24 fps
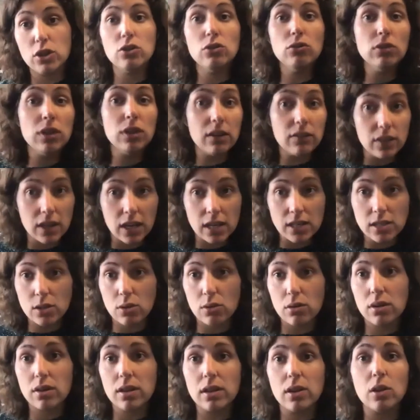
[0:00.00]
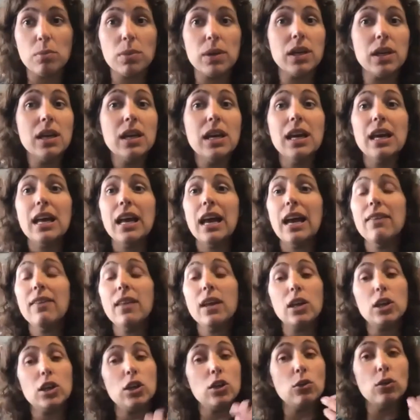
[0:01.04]
that you have got to
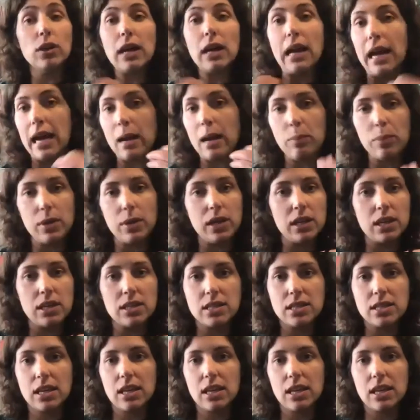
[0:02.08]
take care of yourself.